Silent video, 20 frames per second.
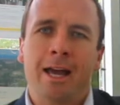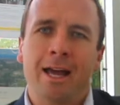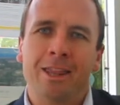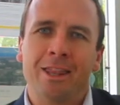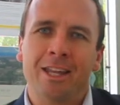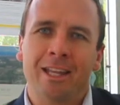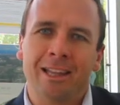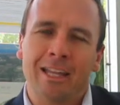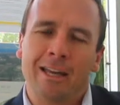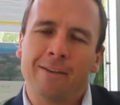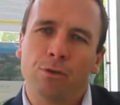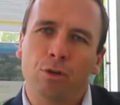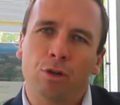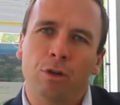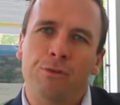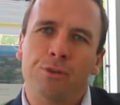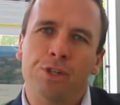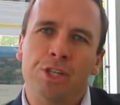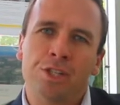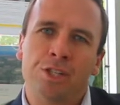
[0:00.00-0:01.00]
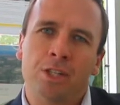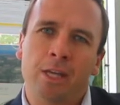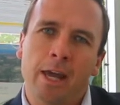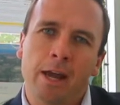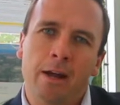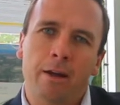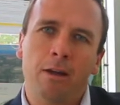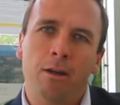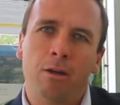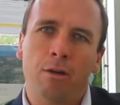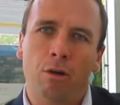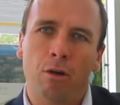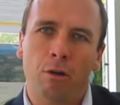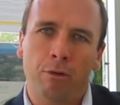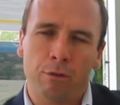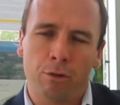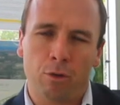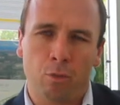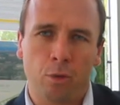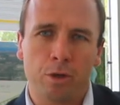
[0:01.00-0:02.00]
the level of discounting
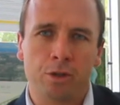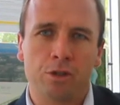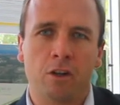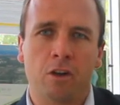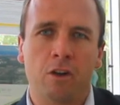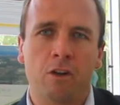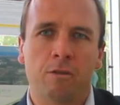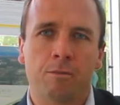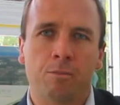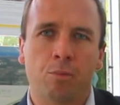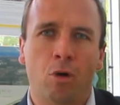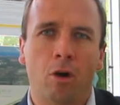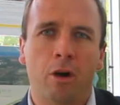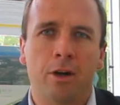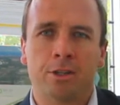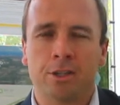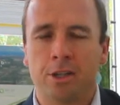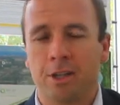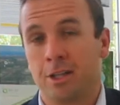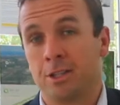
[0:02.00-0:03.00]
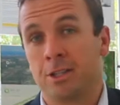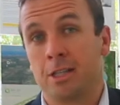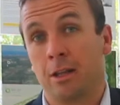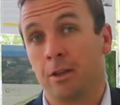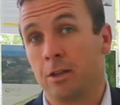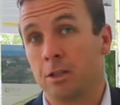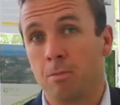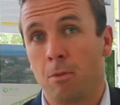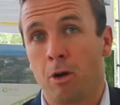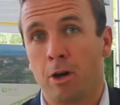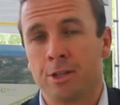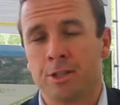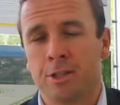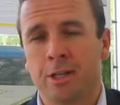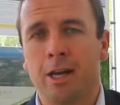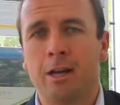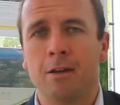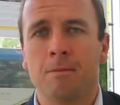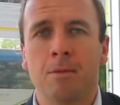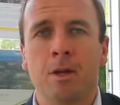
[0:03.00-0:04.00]
on the reserve price that the sellers might
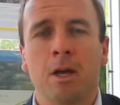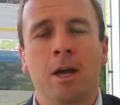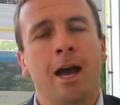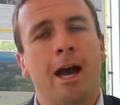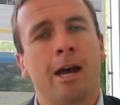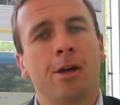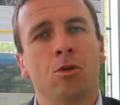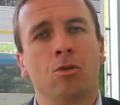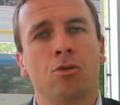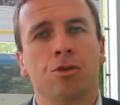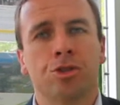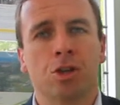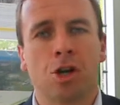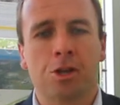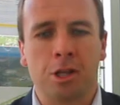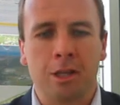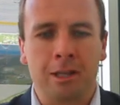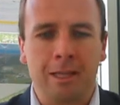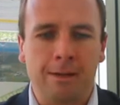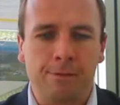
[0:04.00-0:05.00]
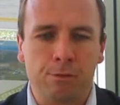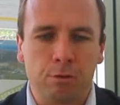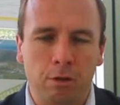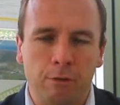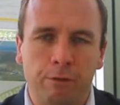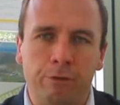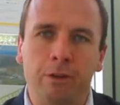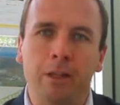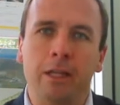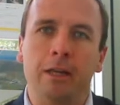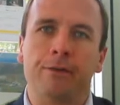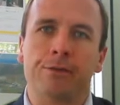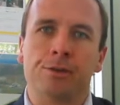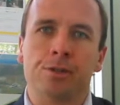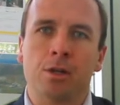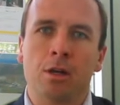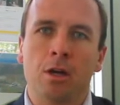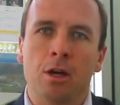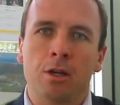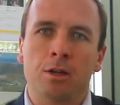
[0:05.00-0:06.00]
set, and also the level of
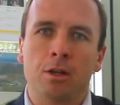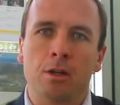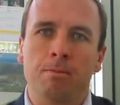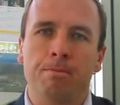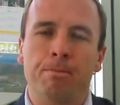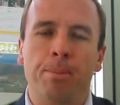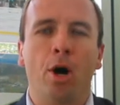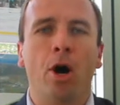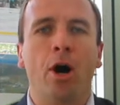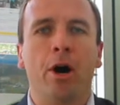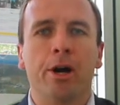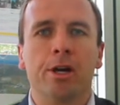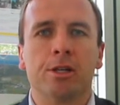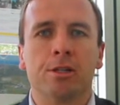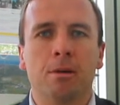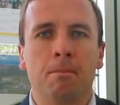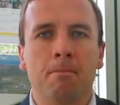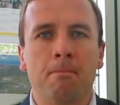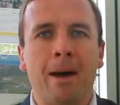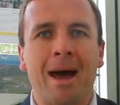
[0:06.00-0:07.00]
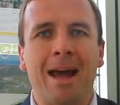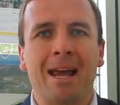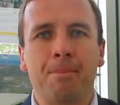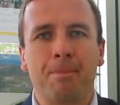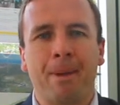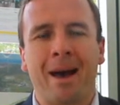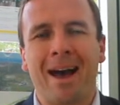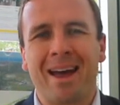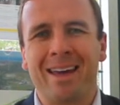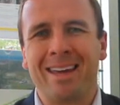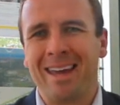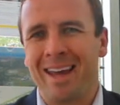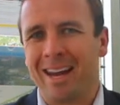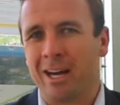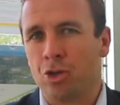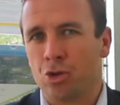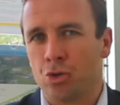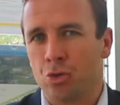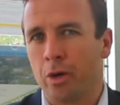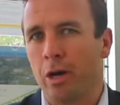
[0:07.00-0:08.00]
lift that buyers may pay
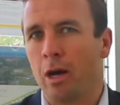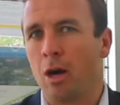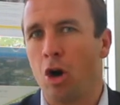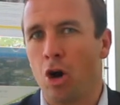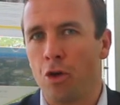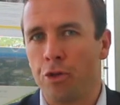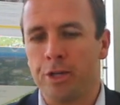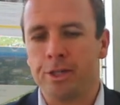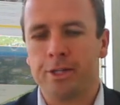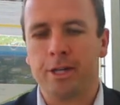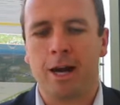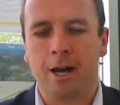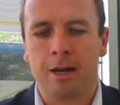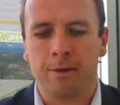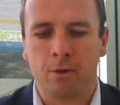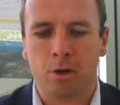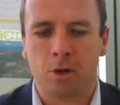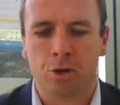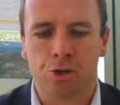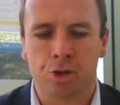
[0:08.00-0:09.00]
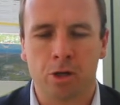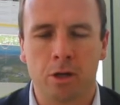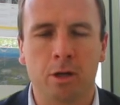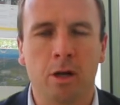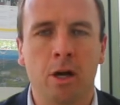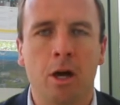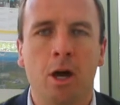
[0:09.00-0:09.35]
extra on the day of auction.